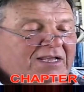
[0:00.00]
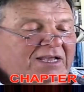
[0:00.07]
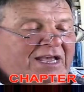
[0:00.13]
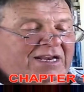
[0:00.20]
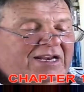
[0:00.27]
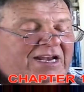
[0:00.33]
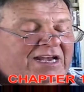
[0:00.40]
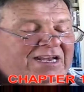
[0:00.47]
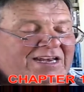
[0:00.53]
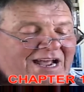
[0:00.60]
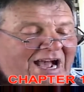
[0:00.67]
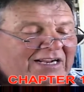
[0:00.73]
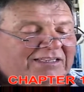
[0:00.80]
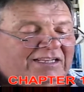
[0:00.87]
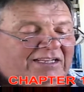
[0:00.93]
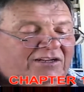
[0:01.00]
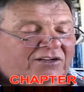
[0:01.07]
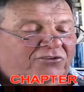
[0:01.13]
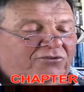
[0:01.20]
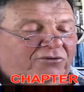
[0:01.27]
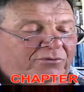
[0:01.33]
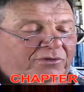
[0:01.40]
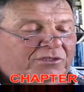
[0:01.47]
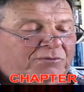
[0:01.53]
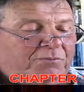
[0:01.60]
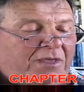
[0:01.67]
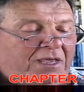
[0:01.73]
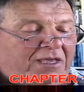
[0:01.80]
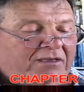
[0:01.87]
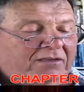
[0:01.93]
and he knocked on the door with his
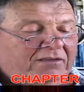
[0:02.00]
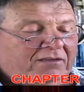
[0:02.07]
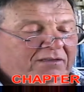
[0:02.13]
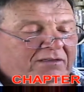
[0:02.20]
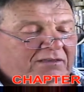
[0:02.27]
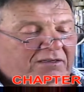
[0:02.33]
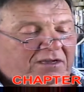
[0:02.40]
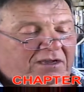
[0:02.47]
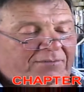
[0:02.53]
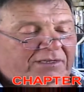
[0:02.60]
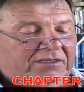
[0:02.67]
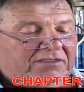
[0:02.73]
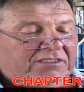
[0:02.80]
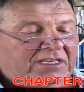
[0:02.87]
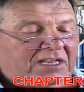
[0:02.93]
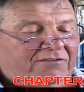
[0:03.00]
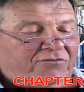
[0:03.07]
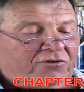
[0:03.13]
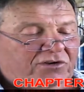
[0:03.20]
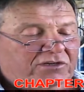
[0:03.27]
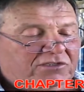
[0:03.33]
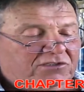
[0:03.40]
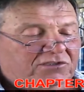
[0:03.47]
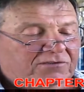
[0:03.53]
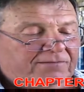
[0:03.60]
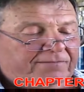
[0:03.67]
beak. "Come in," said a voice.